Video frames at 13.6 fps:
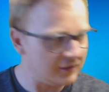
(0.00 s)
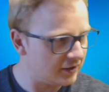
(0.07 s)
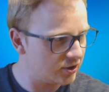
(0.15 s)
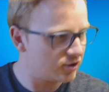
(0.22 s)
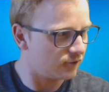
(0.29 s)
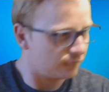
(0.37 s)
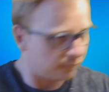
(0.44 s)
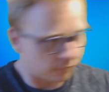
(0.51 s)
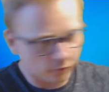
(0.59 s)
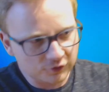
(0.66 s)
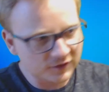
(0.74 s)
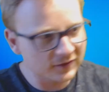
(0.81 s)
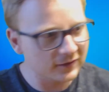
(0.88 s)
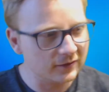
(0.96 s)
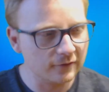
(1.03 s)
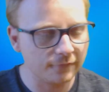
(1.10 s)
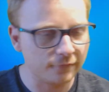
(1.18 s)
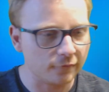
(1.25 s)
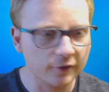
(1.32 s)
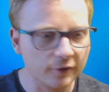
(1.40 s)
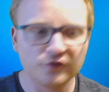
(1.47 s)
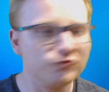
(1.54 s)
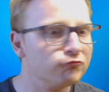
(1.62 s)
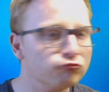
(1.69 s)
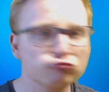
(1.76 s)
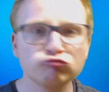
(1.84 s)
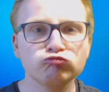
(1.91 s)
He just throws it in the furnace.
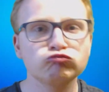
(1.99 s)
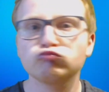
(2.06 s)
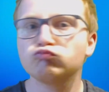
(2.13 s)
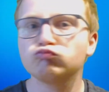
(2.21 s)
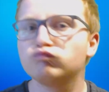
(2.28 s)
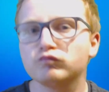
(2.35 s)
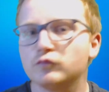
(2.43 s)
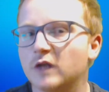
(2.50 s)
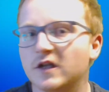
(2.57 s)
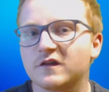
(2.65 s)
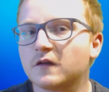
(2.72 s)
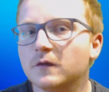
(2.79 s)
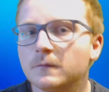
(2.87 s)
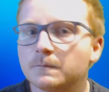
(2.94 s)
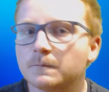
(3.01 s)
That's it.